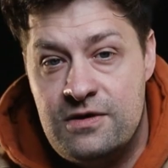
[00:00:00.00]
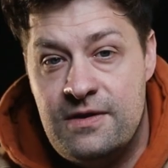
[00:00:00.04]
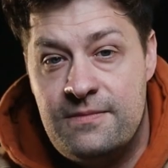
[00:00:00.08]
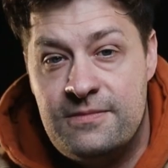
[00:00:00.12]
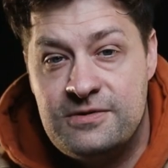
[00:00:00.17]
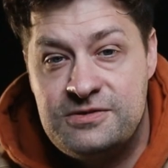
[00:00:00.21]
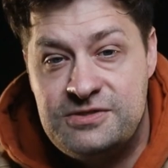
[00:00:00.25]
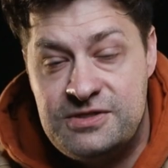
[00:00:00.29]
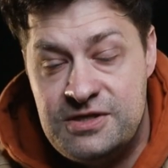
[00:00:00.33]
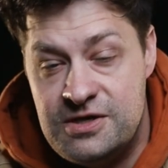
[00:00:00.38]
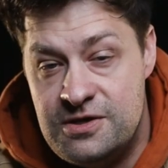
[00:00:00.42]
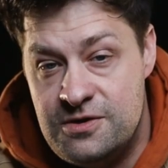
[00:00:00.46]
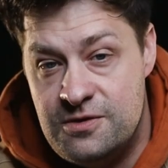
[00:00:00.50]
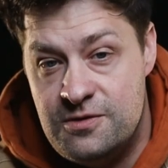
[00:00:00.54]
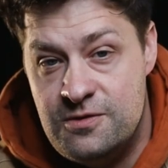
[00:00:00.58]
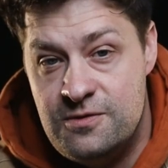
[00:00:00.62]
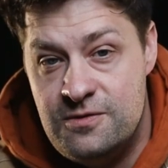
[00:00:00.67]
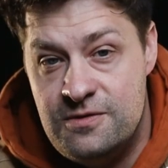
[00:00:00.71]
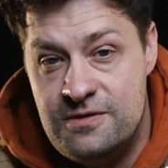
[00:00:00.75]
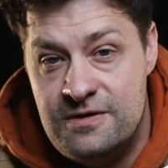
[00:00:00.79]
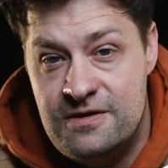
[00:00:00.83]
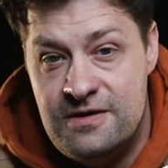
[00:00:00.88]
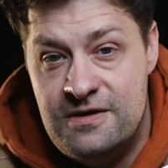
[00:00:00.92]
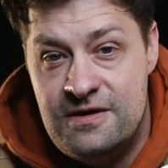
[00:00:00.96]
Or number
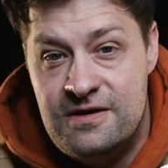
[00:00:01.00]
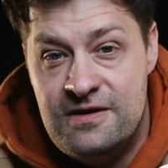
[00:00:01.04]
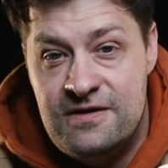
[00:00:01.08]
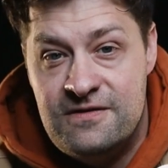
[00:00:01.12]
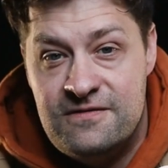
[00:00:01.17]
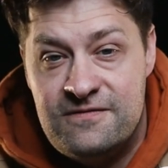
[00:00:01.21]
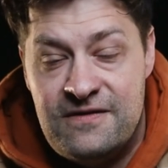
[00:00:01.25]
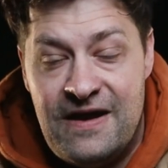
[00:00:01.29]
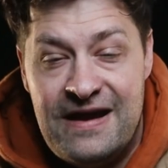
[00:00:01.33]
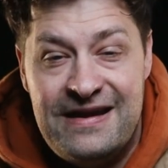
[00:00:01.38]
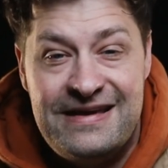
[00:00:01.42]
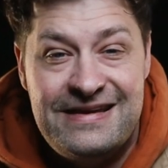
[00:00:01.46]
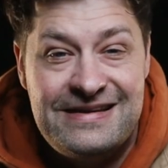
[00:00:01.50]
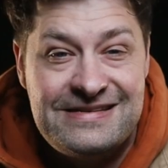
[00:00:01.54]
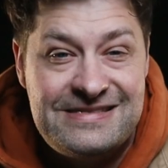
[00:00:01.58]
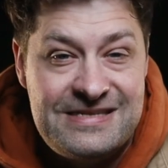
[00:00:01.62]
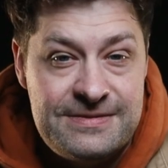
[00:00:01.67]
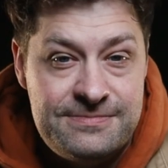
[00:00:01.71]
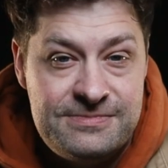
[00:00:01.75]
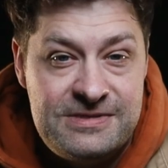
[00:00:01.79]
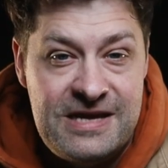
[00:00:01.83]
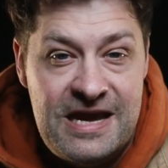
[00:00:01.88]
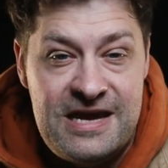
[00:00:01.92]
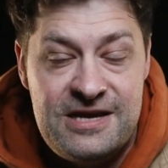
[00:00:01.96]
two, fighting a
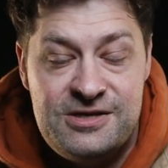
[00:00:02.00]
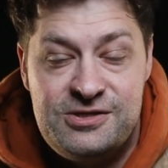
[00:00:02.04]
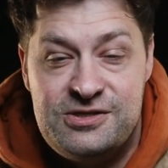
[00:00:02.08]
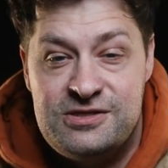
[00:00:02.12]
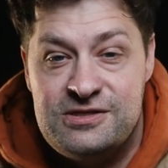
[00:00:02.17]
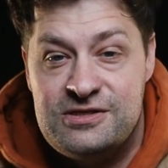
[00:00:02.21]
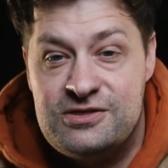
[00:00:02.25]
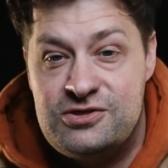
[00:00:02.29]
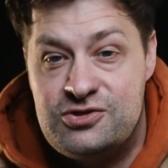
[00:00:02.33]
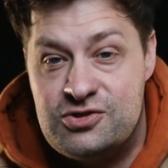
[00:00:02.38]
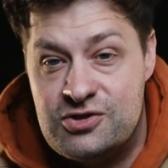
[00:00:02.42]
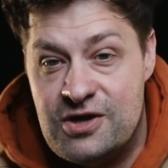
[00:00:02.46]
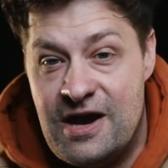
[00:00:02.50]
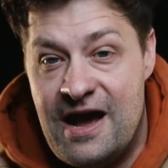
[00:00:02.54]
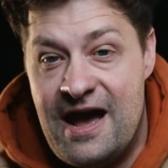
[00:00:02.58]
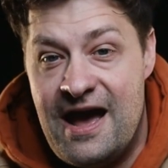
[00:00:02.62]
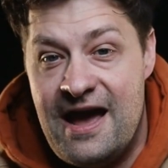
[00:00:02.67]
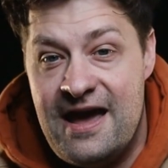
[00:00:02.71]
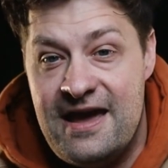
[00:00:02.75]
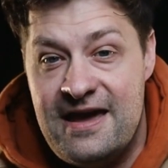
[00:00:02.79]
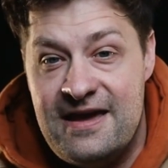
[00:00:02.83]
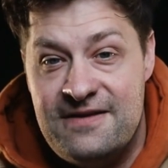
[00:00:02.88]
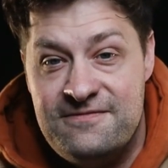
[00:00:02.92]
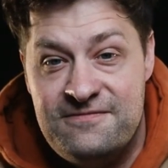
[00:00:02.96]
temptation to
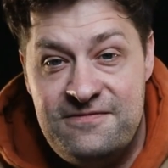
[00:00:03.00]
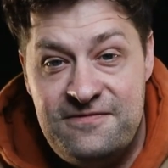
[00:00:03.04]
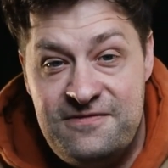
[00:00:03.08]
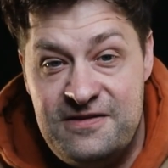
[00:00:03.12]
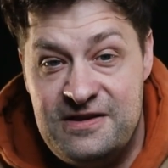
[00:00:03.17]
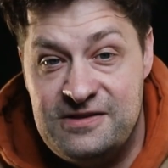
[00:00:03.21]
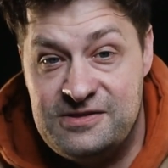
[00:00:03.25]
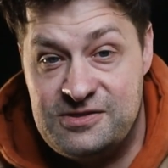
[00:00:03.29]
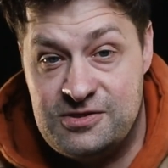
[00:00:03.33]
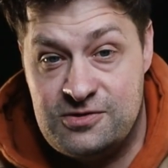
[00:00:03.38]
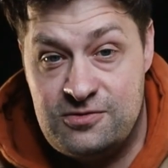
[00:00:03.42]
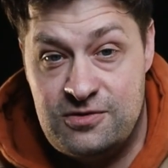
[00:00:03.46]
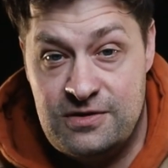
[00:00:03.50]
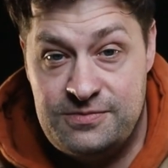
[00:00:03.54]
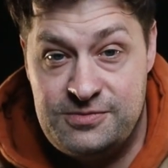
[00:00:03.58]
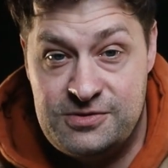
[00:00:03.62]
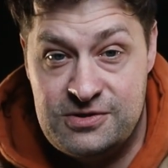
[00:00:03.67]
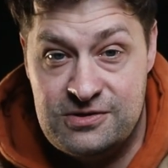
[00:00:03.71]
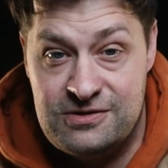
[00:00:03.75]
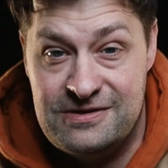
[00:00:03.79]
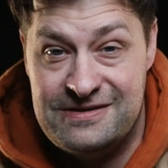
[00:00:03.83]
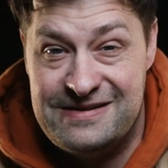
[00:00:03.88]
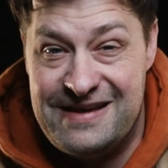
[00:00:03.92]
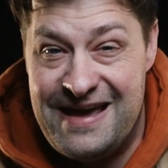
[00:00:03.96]
try and fit
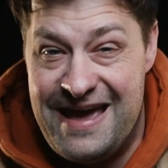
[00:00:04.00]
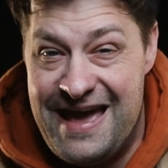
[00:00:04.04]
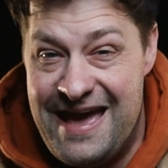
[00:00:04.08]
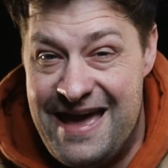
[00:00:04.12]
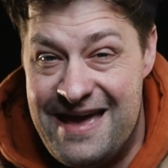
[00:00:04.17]
scripture into